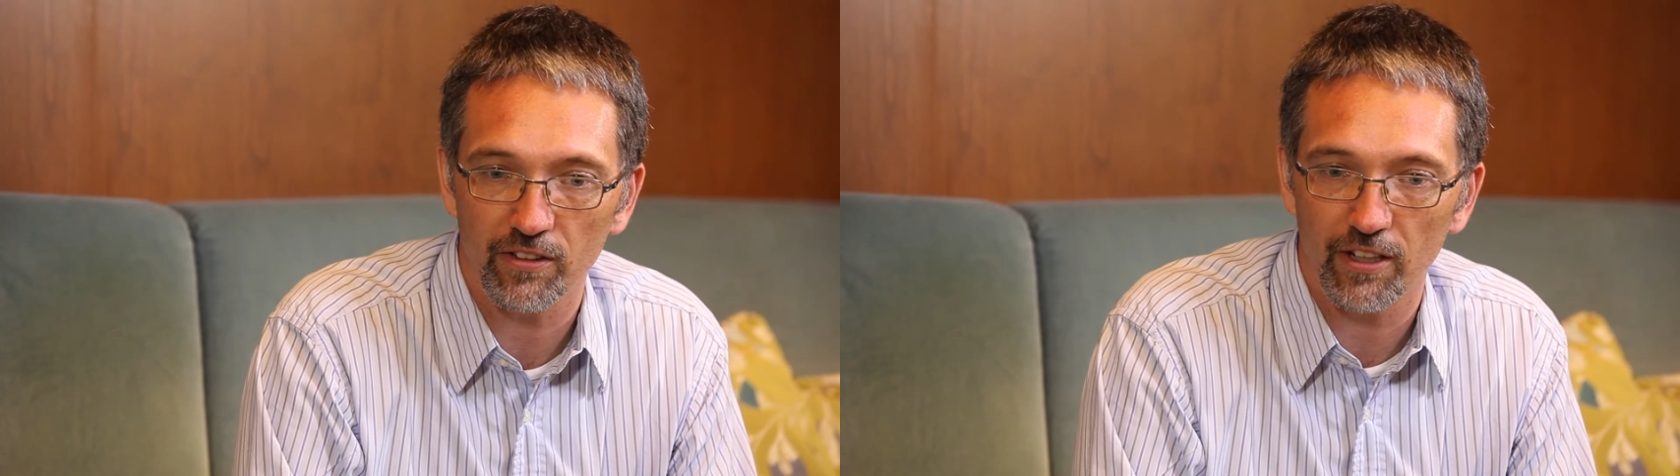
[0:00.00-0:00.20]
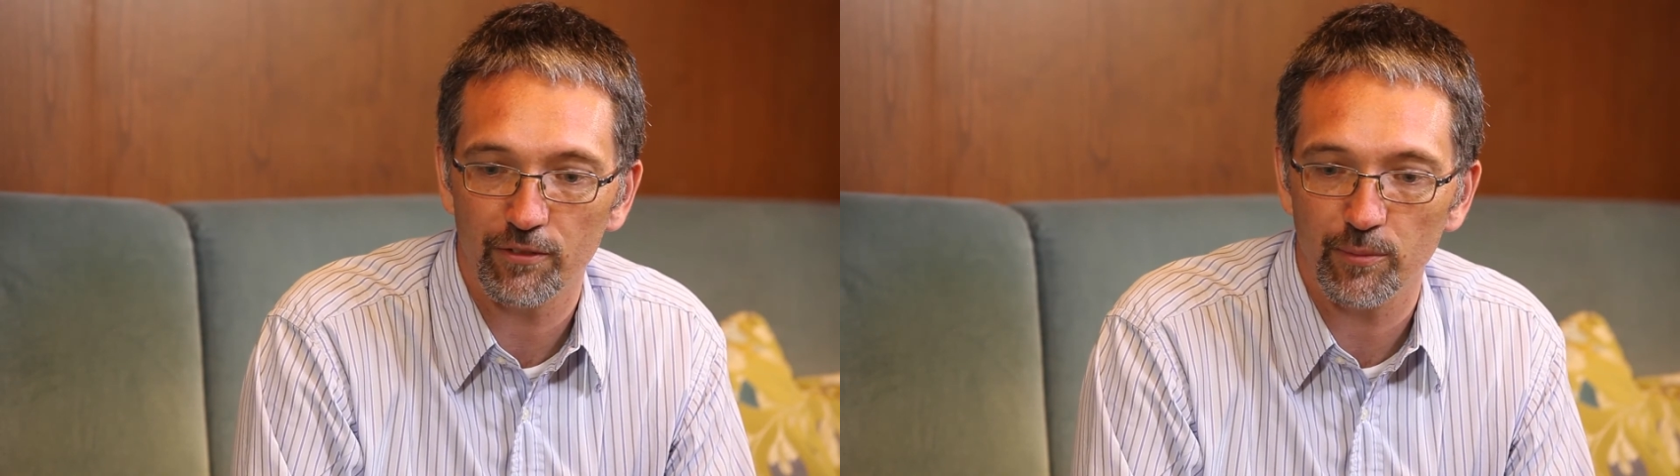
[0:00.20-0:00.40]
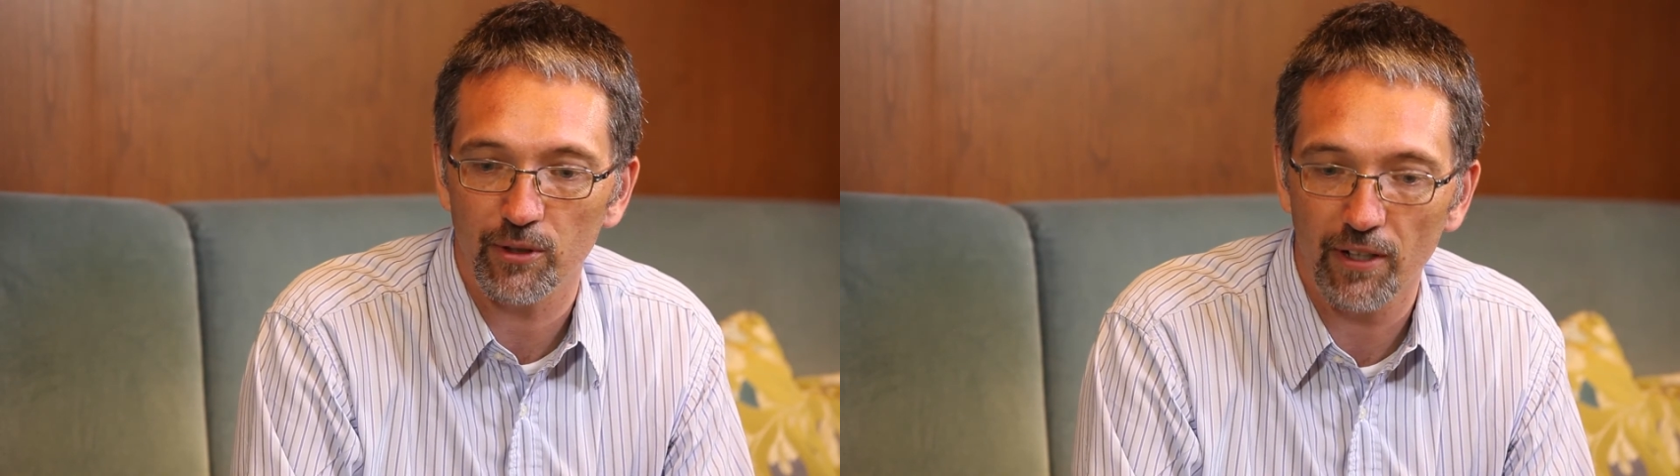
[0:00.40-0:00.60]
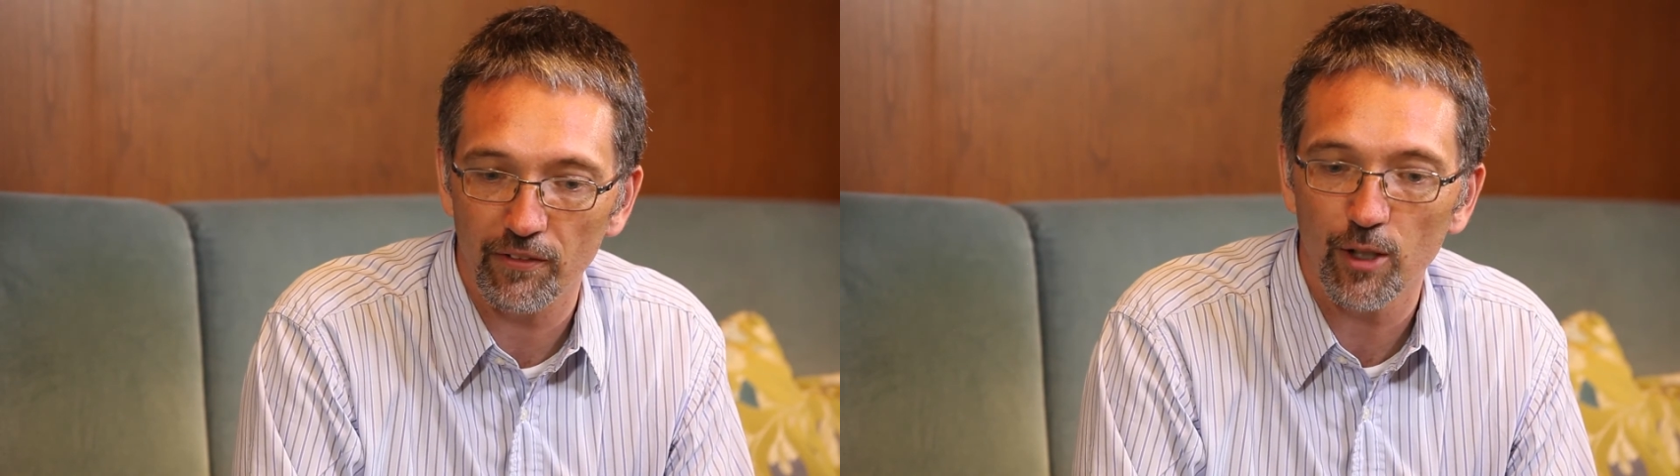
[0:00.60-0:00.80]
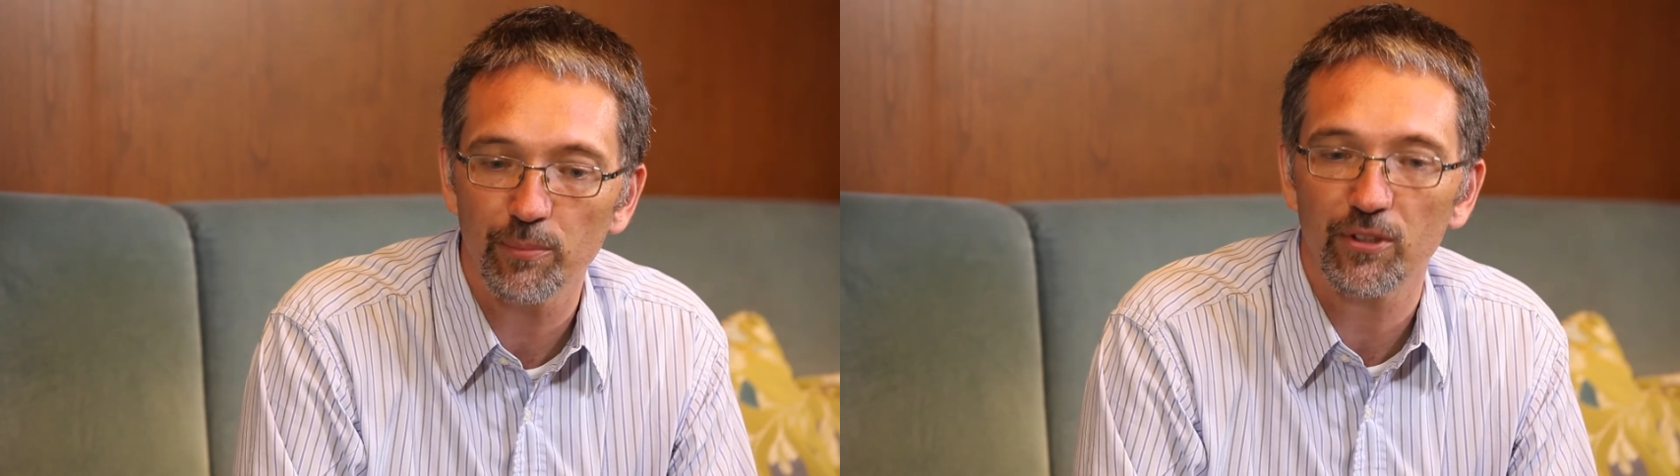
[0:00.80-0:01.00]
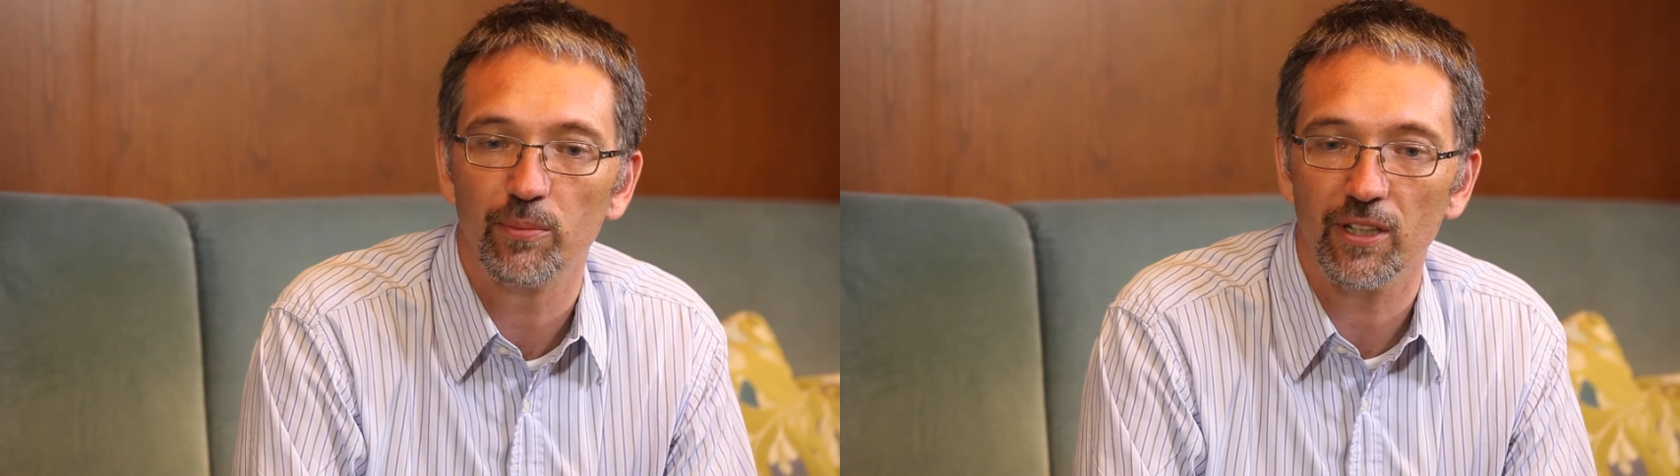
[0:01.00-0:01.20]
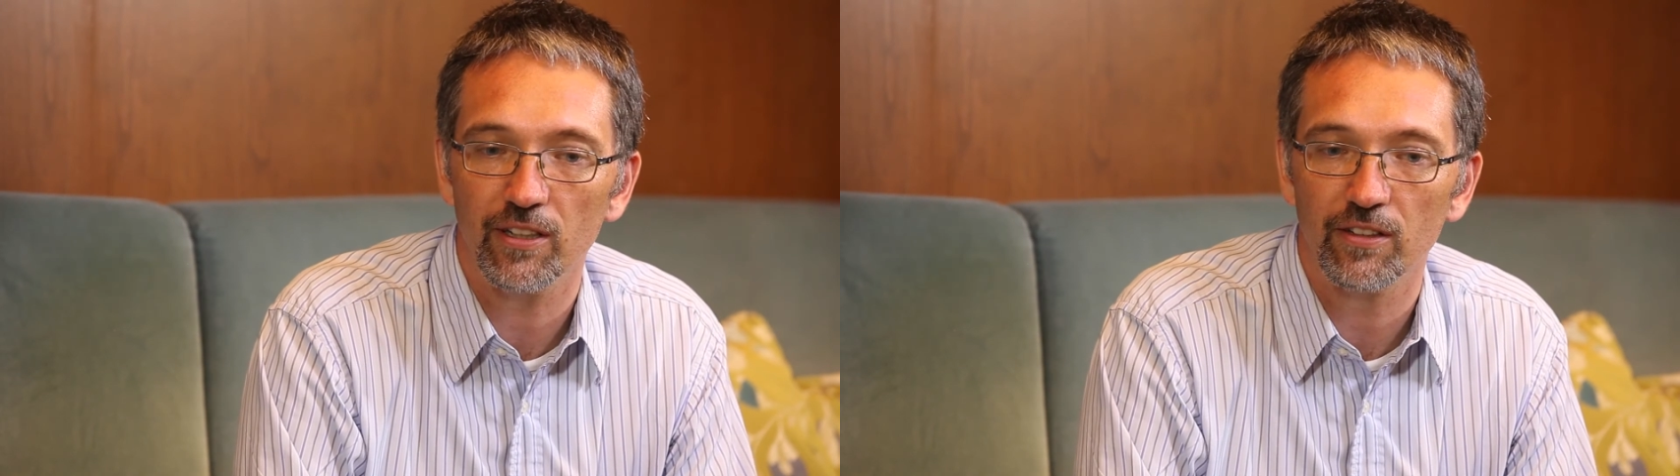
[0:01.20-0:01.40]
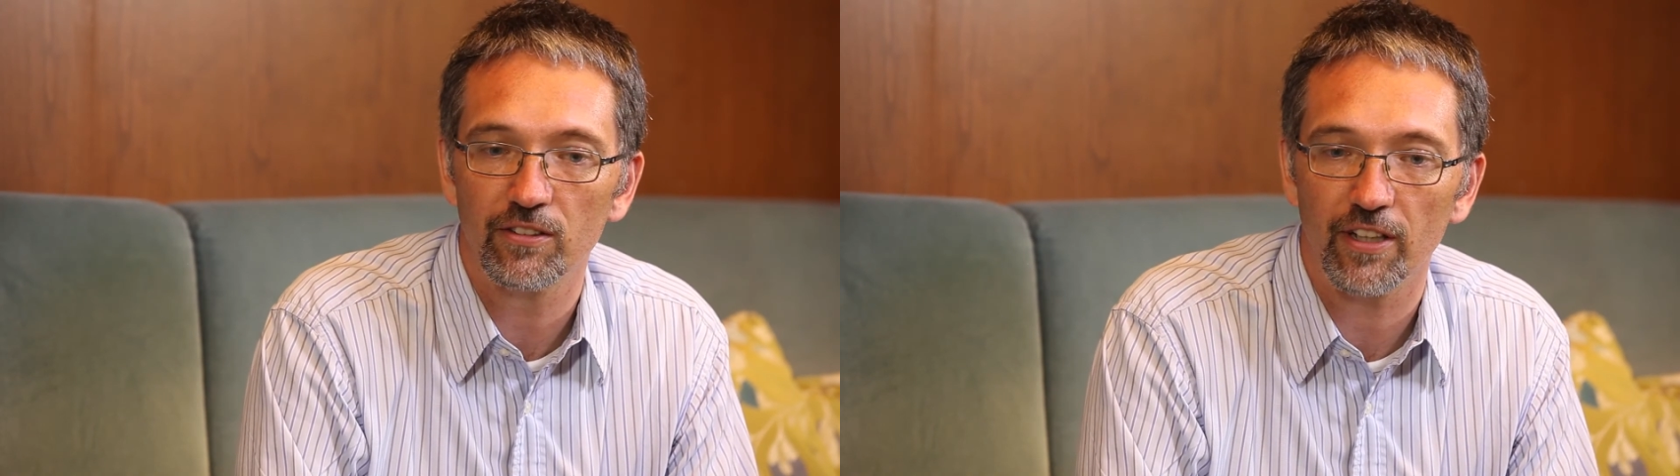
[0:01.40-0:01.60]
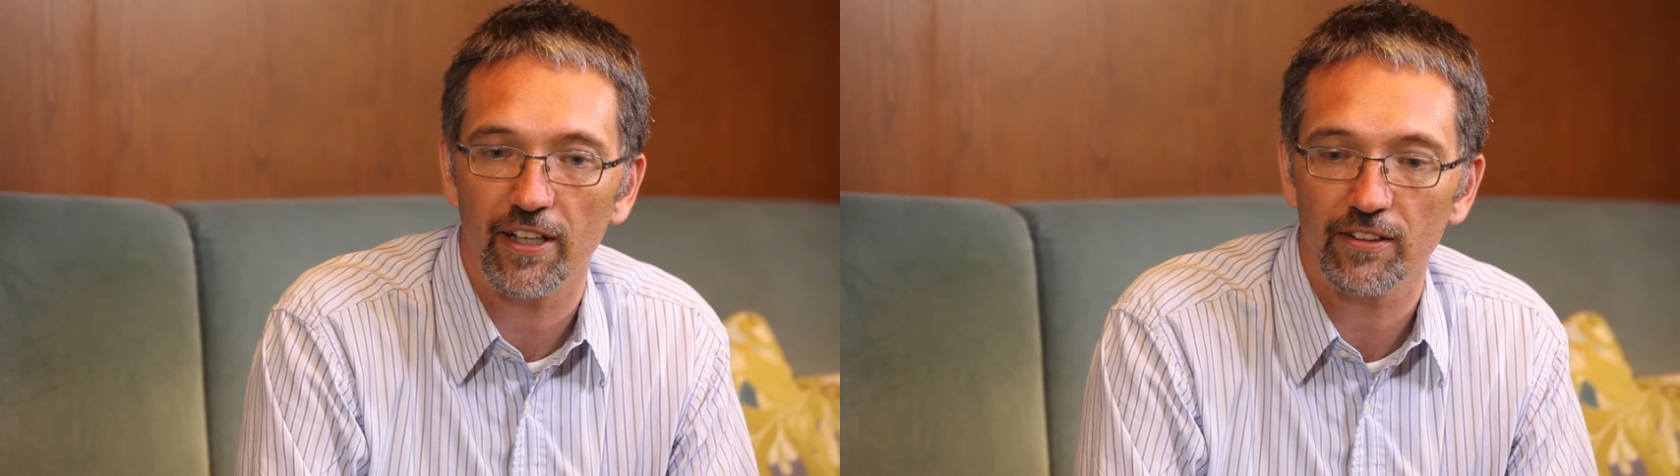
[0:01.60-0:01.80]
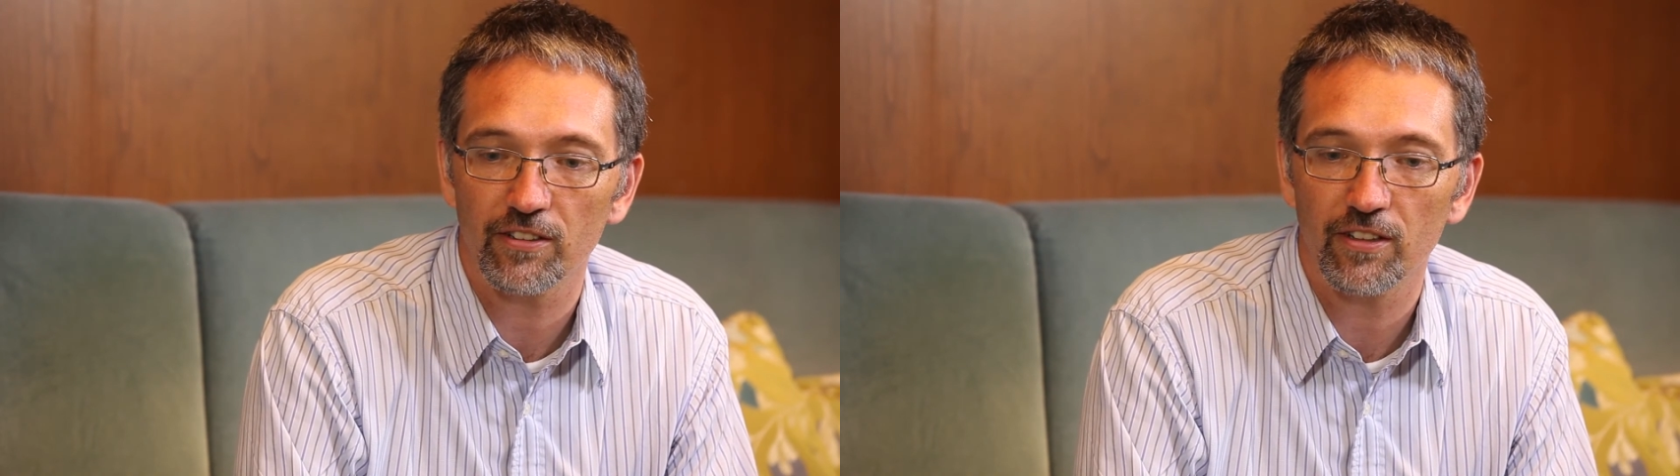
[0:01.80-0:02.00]
designed from the ground up to be
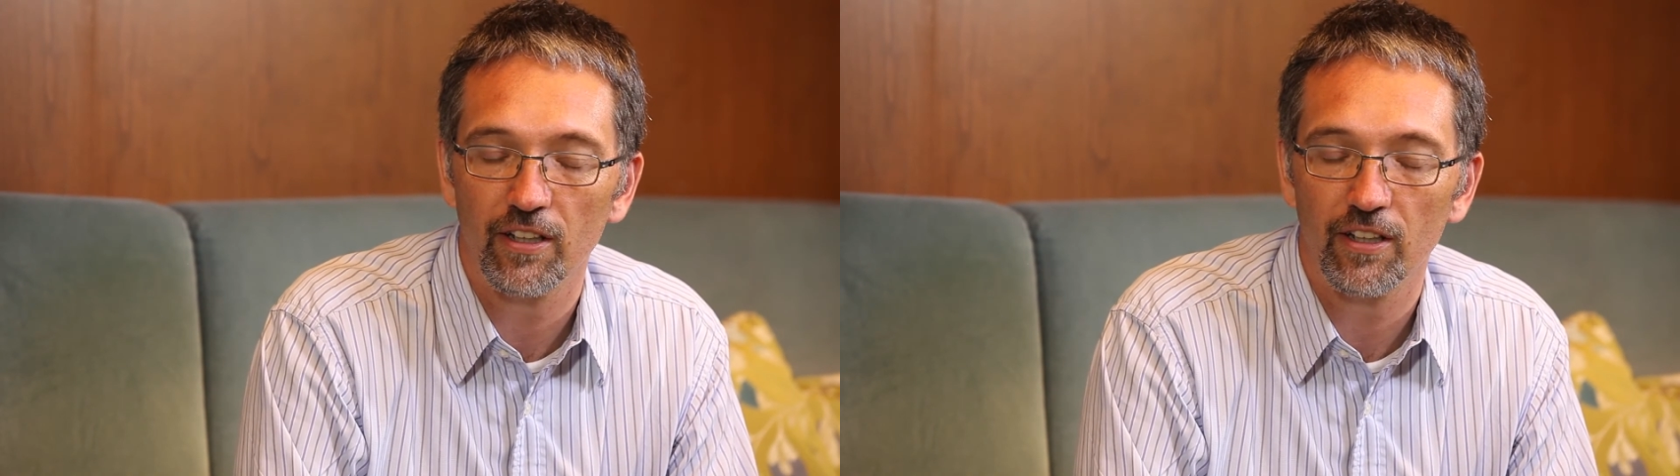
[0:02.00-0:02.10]
SaaS,